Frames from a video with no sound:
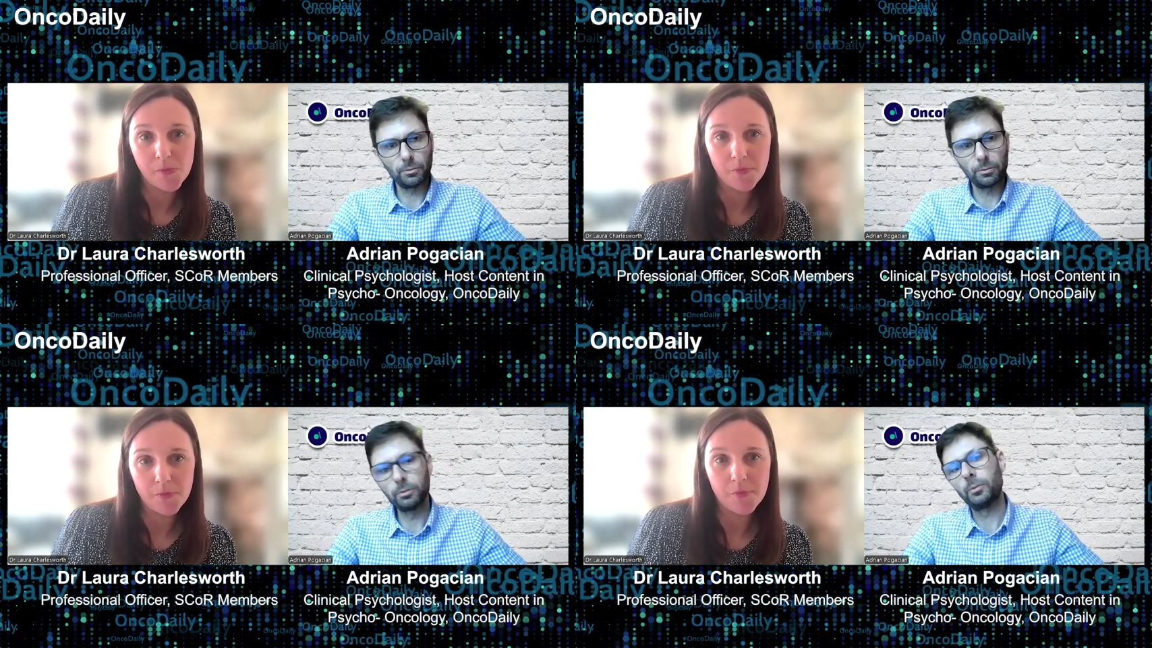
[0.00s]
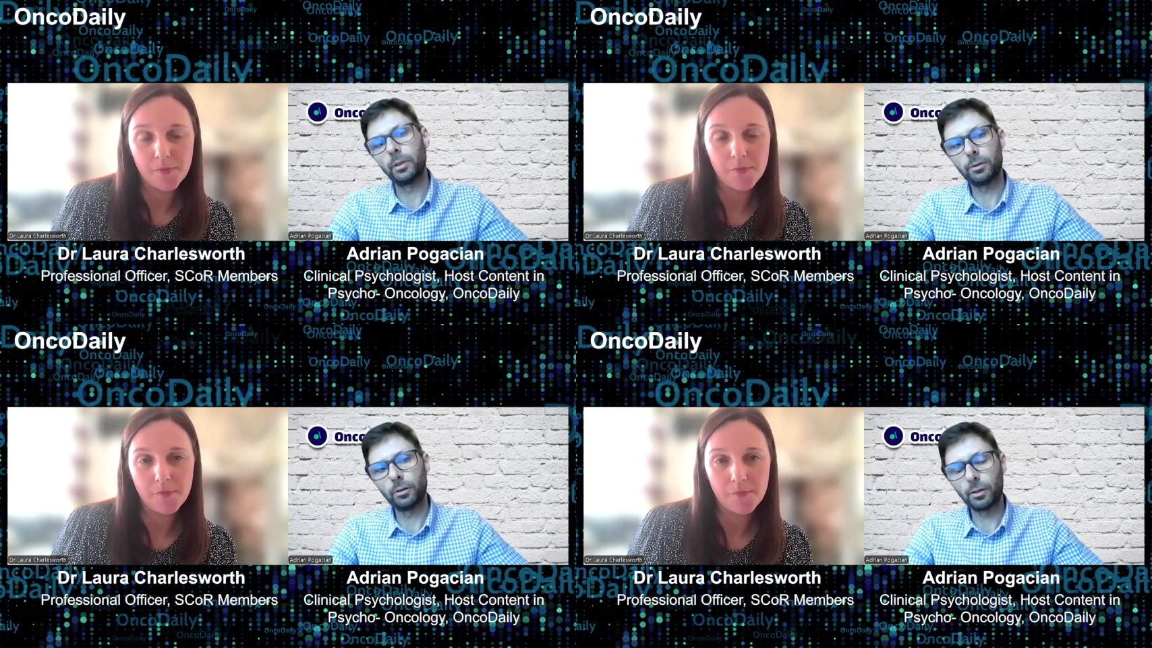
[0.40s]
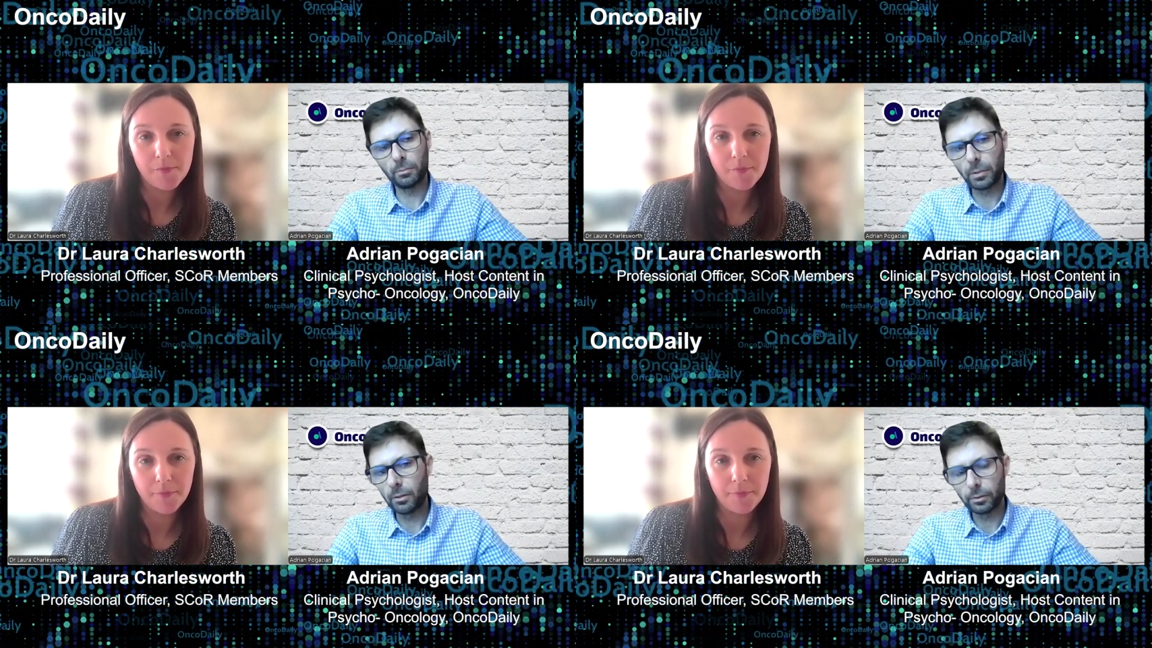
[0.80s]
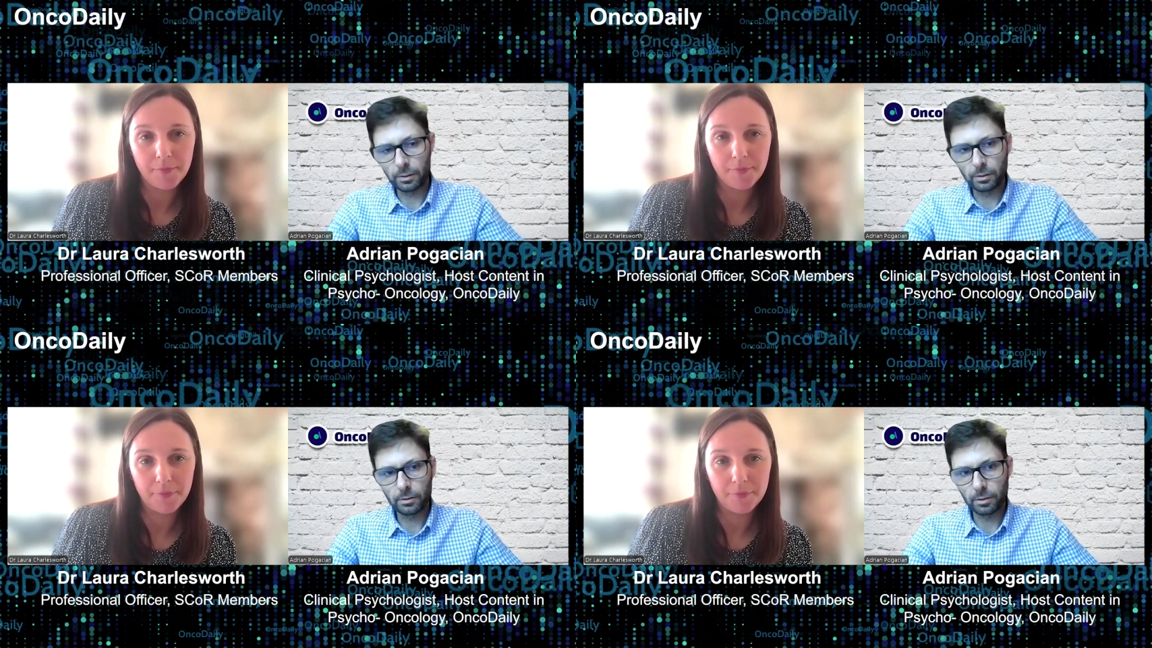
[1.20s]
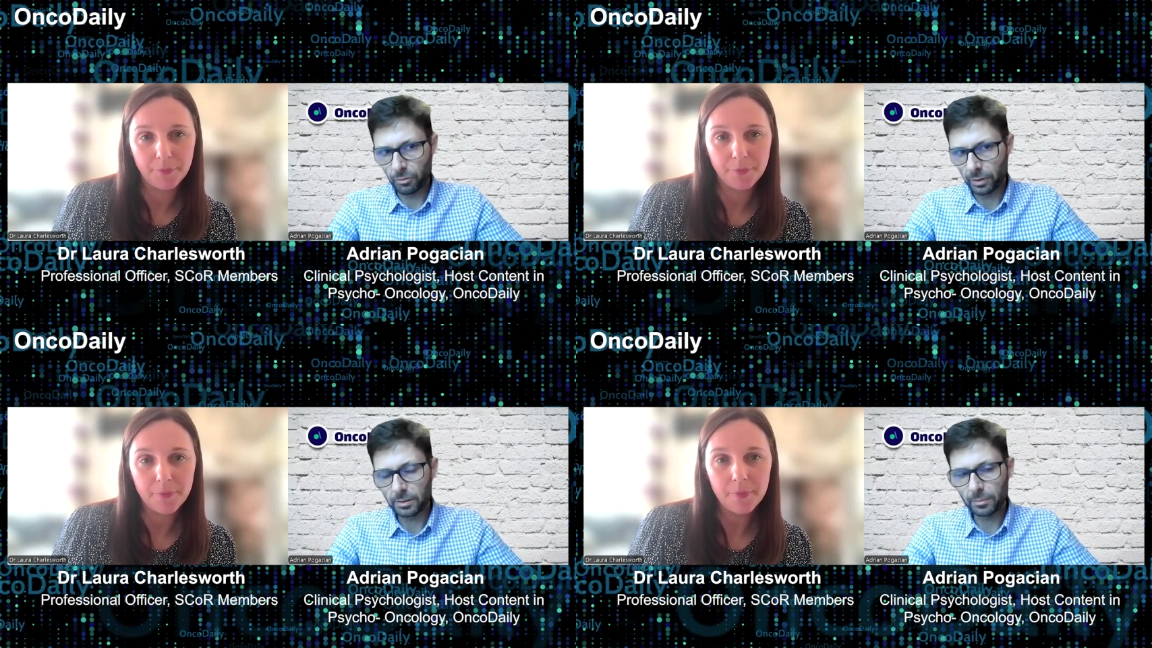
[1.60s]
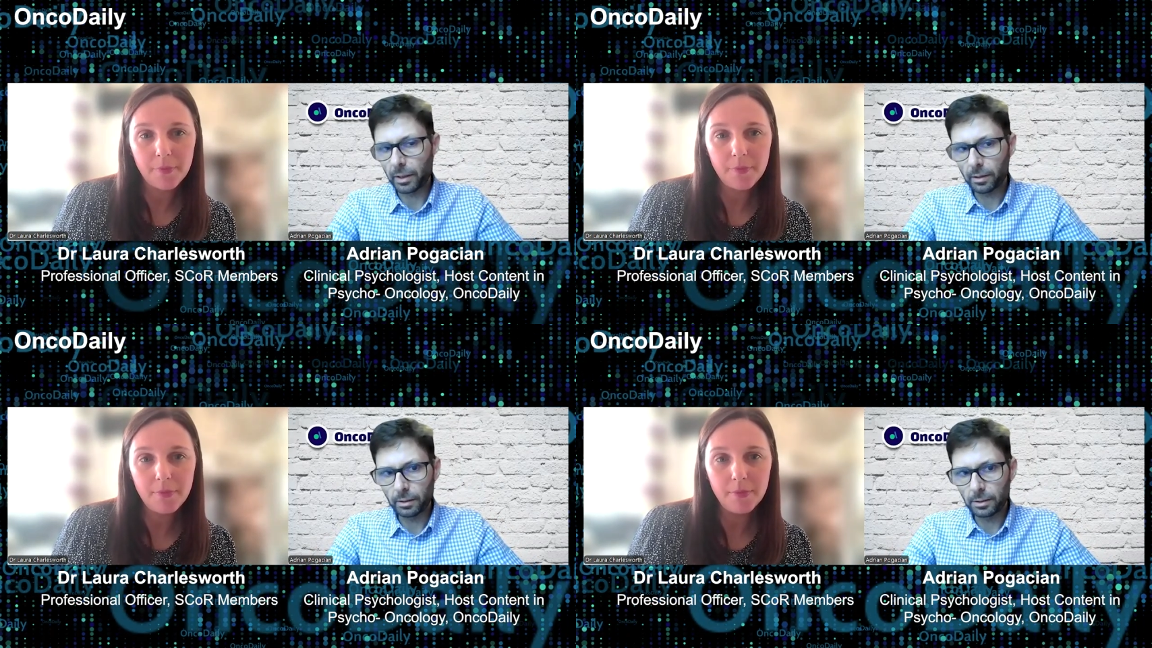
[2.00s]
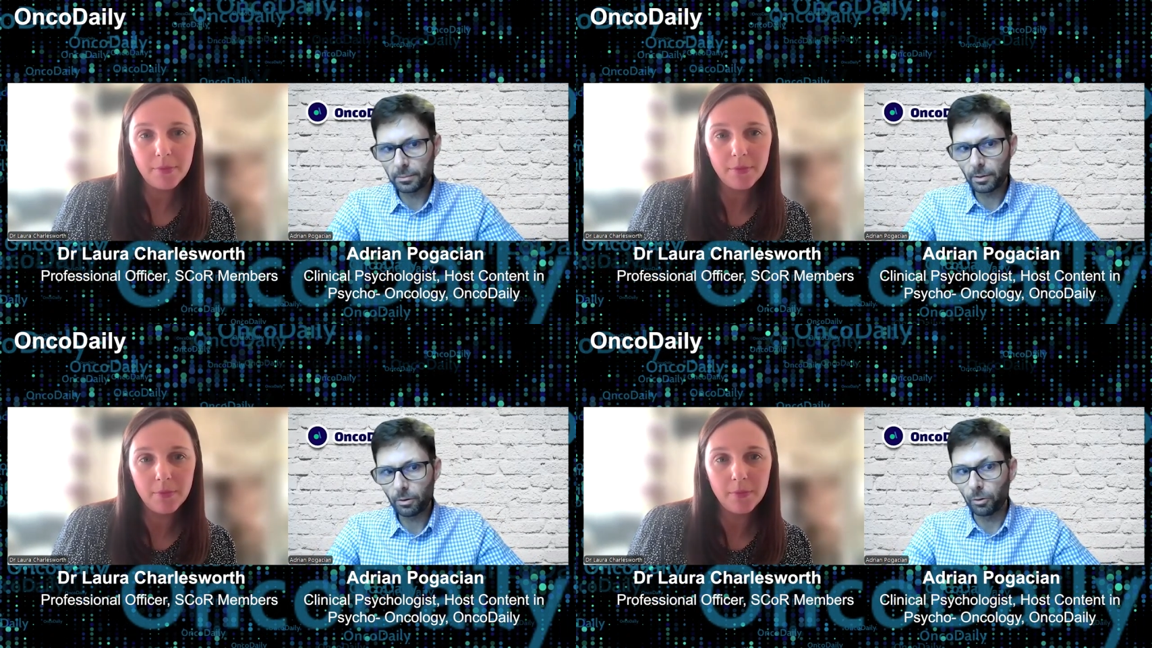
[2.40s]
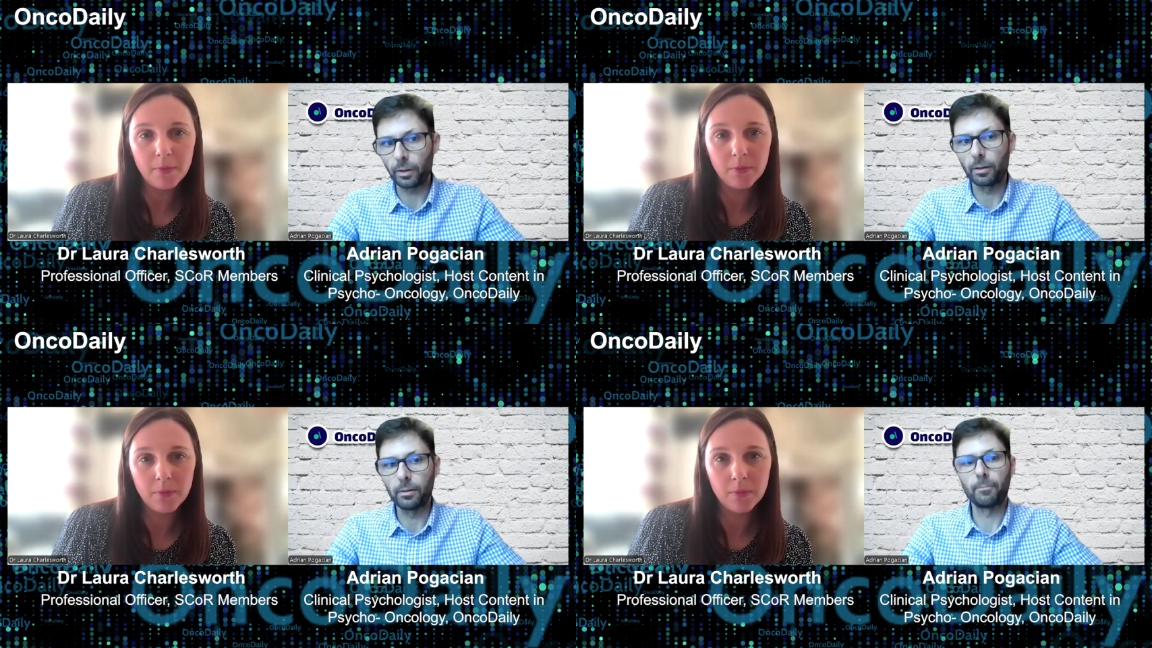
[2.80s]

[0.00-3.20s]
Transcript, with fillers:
Speaker 1: could we talk about defense mechanisms or